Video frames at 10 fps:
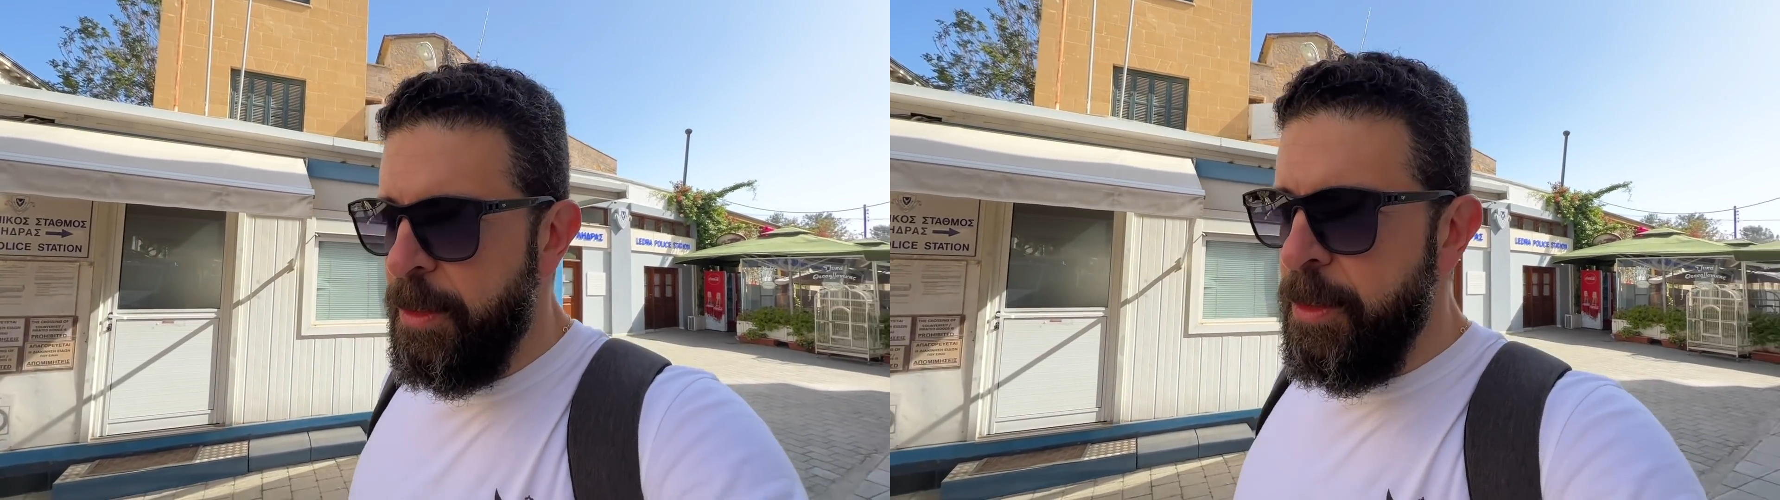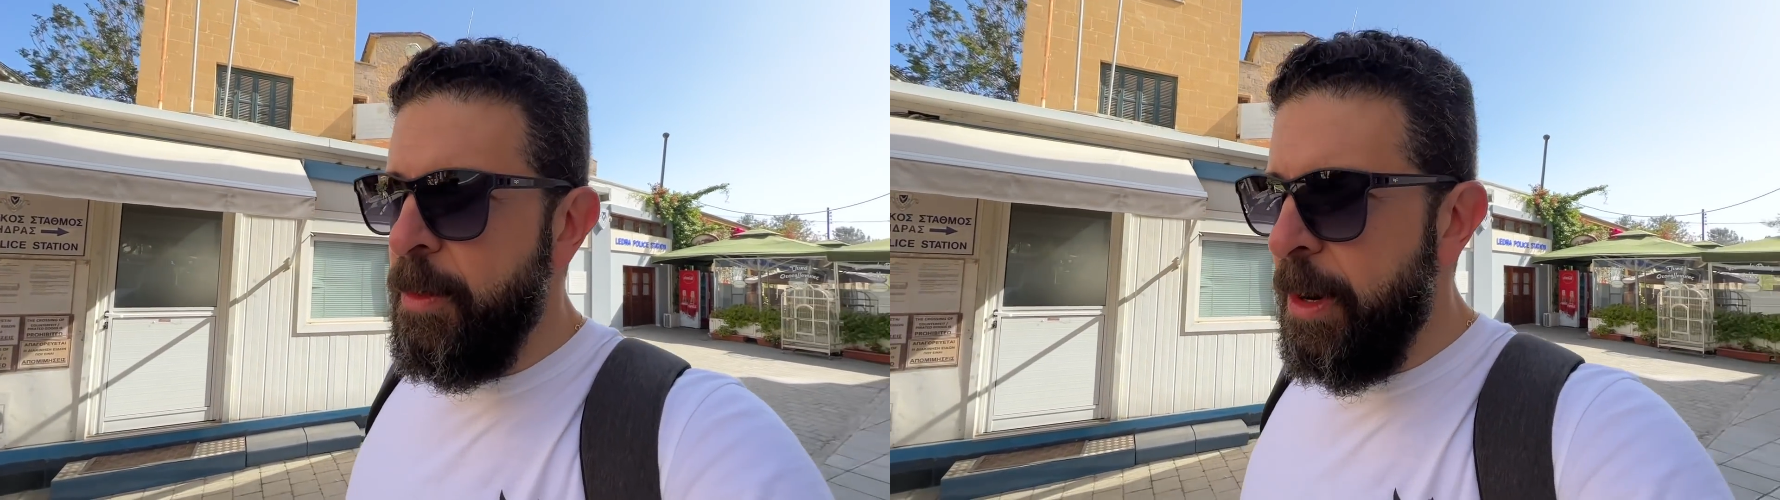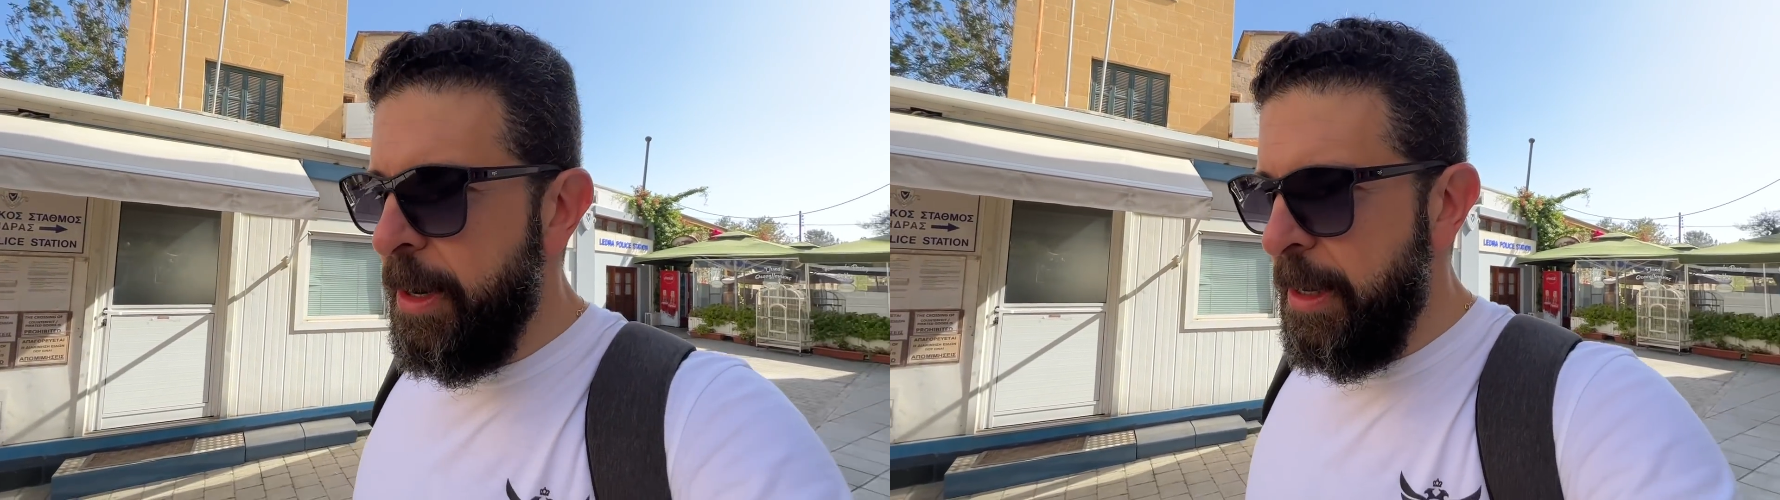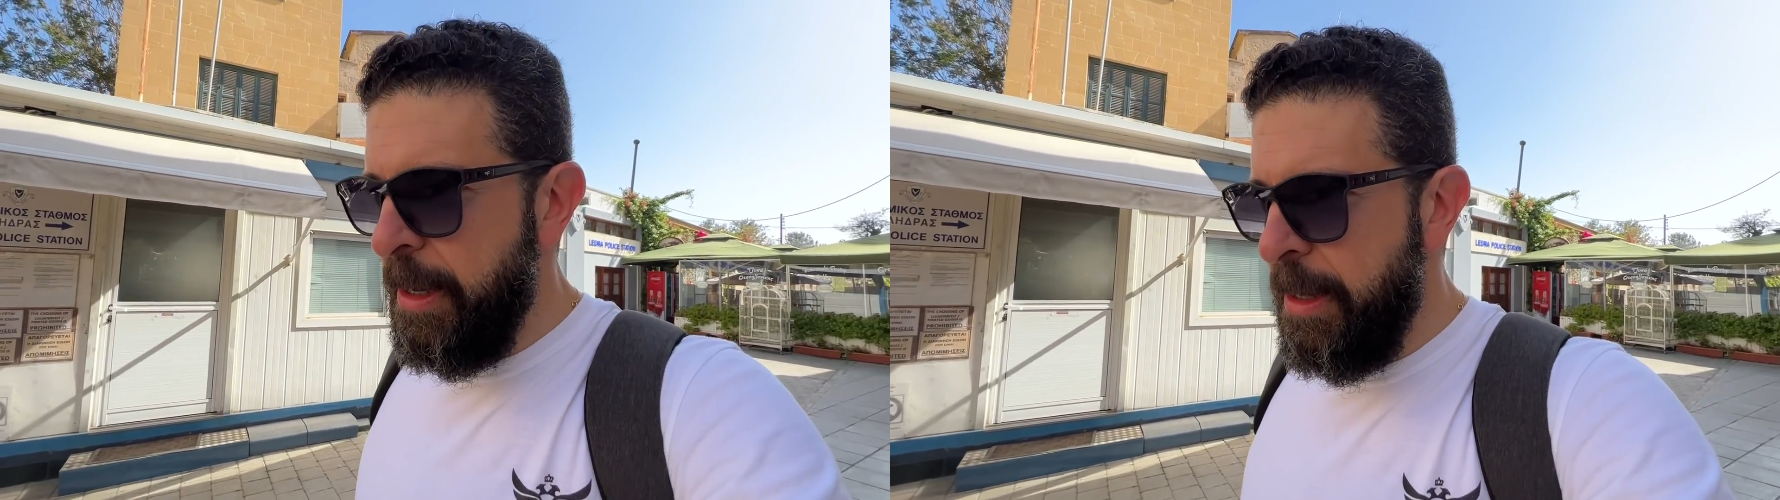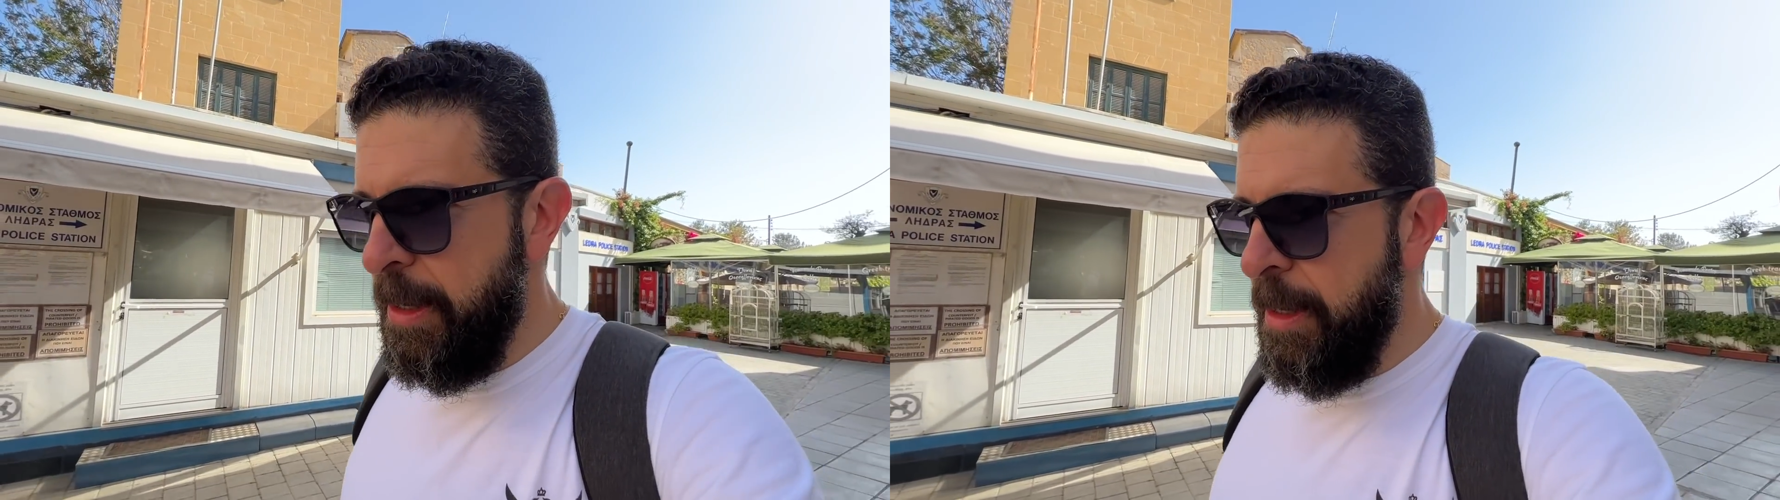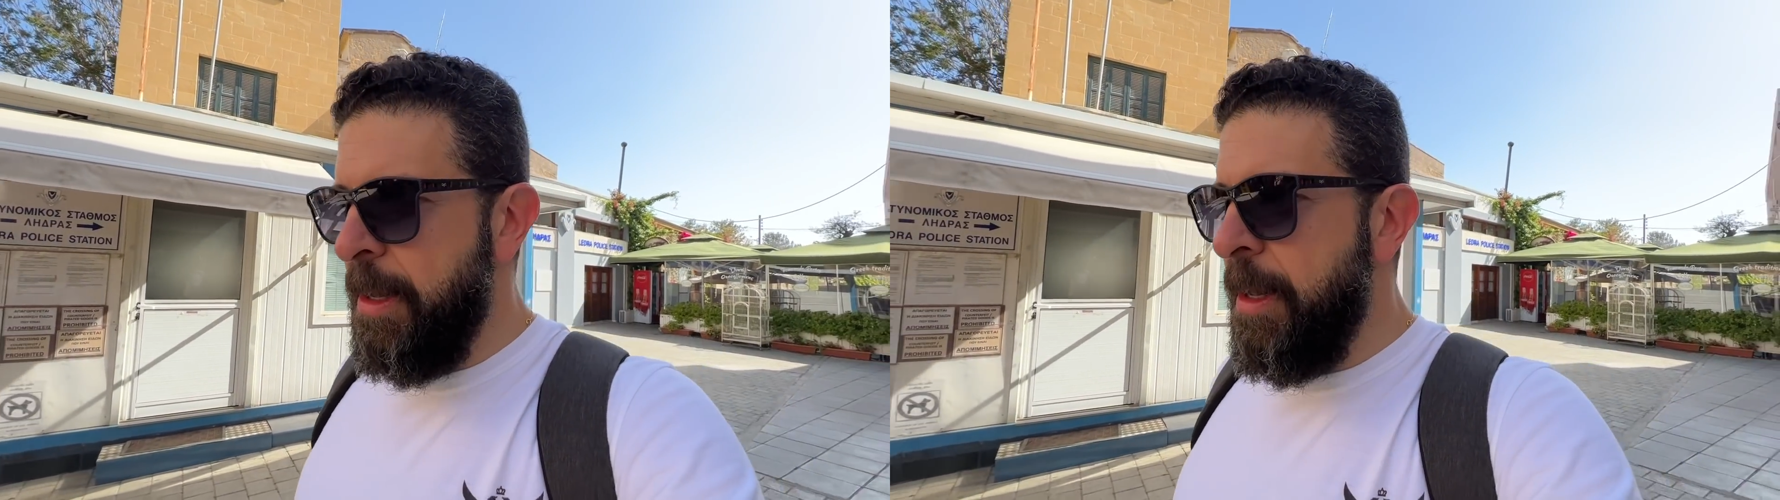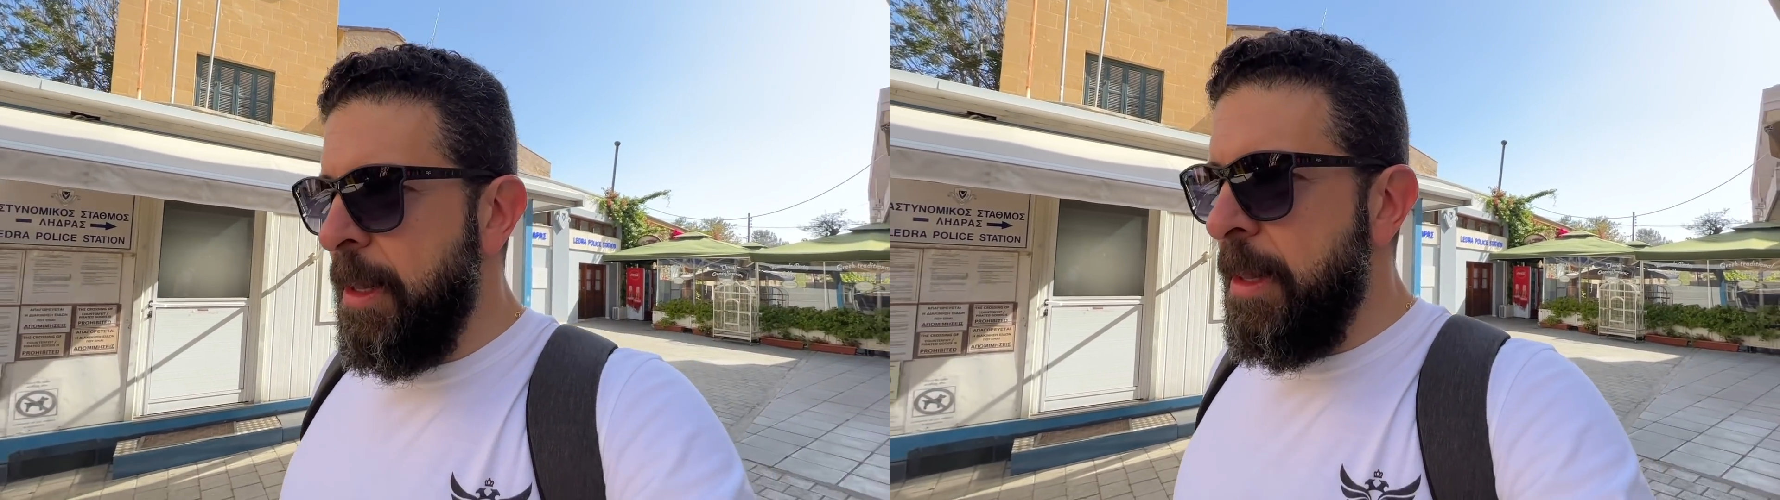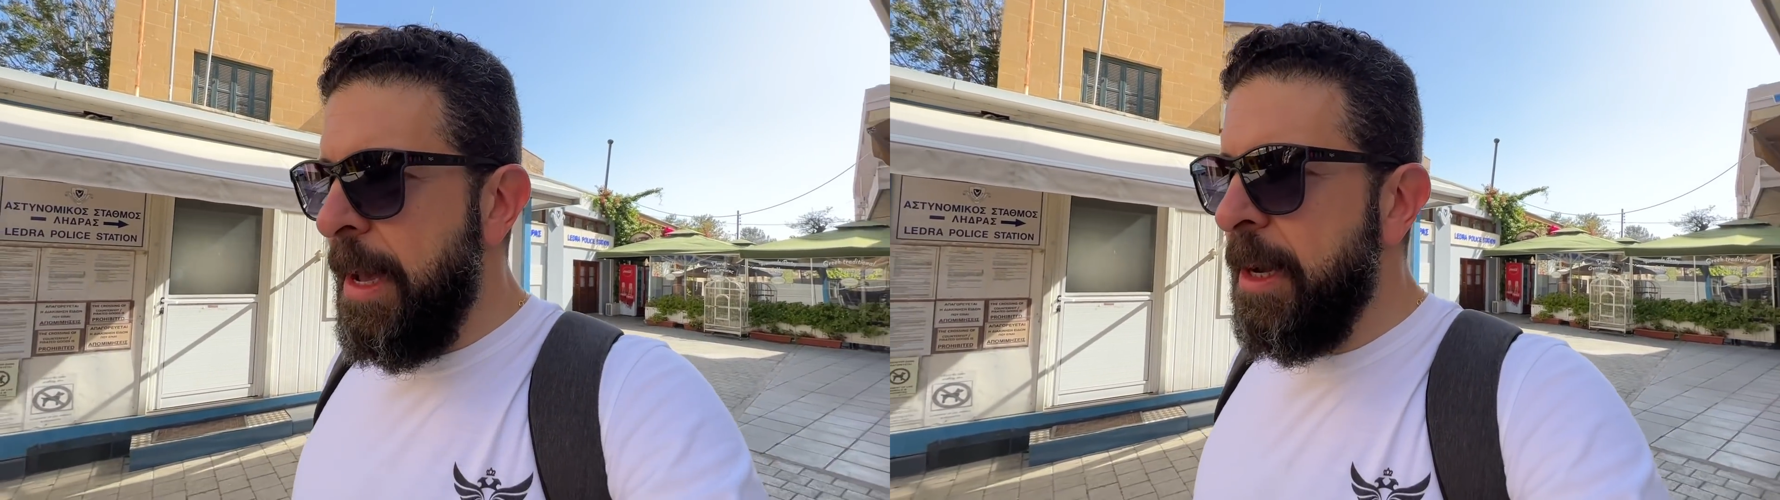you are in
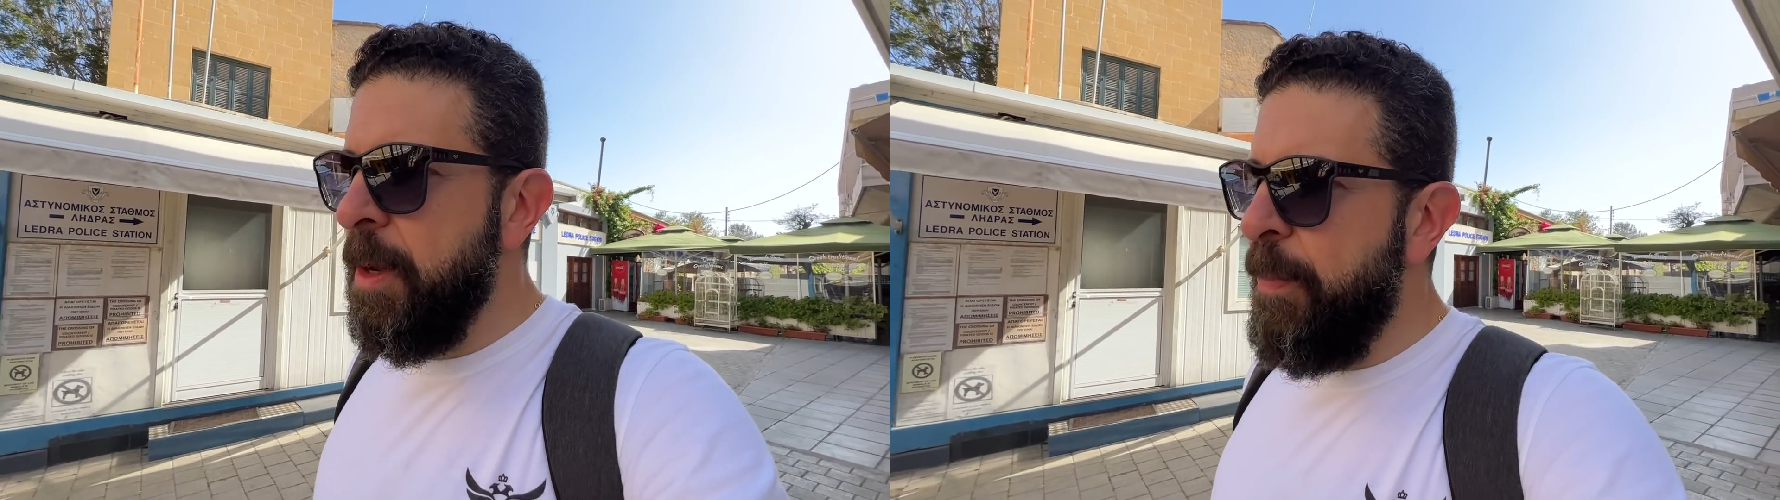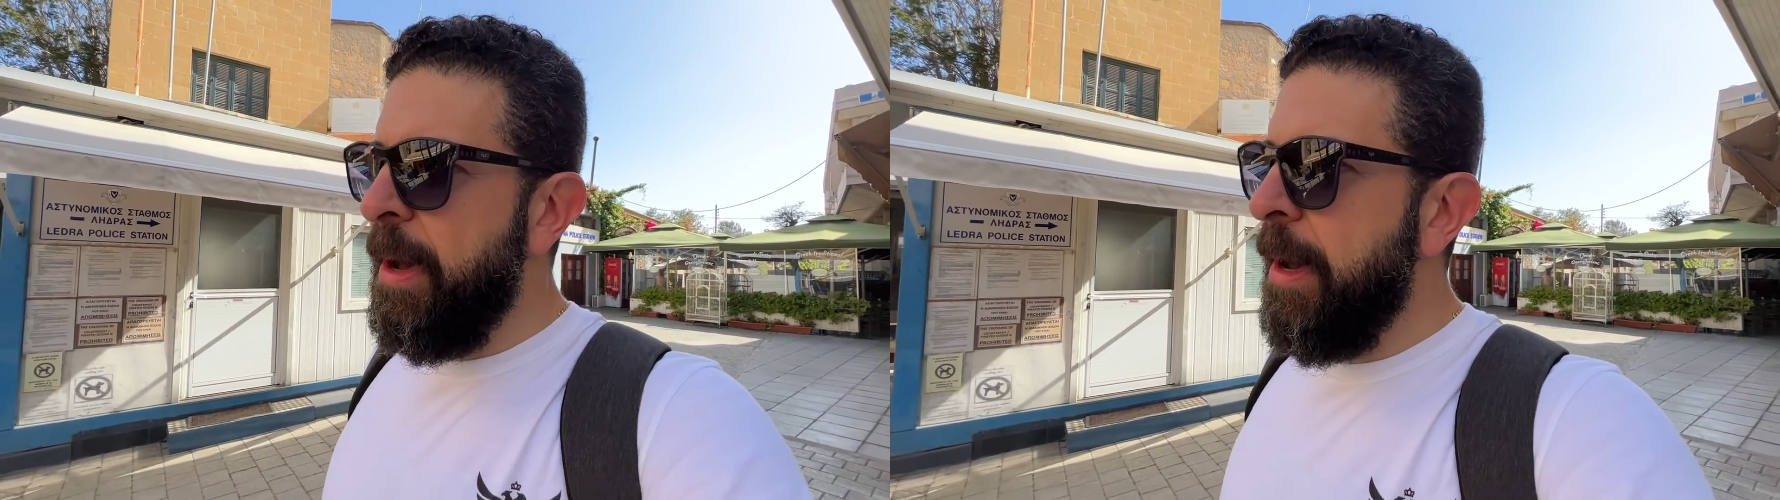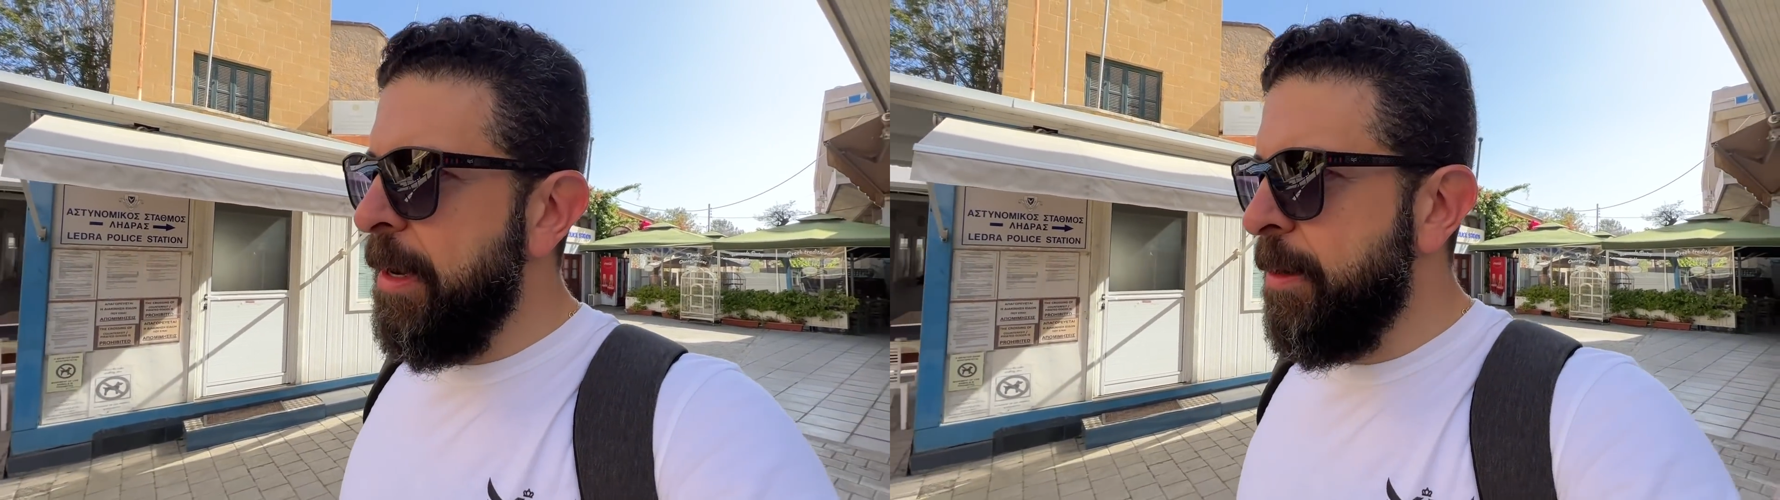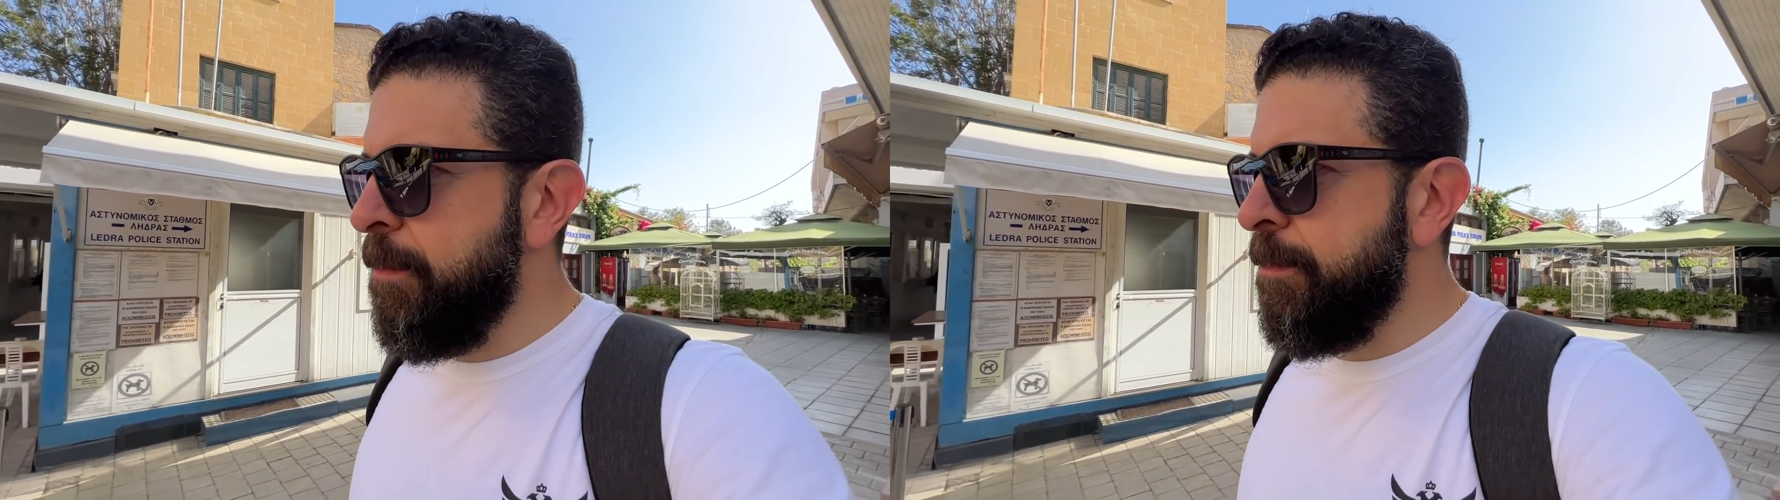the occupied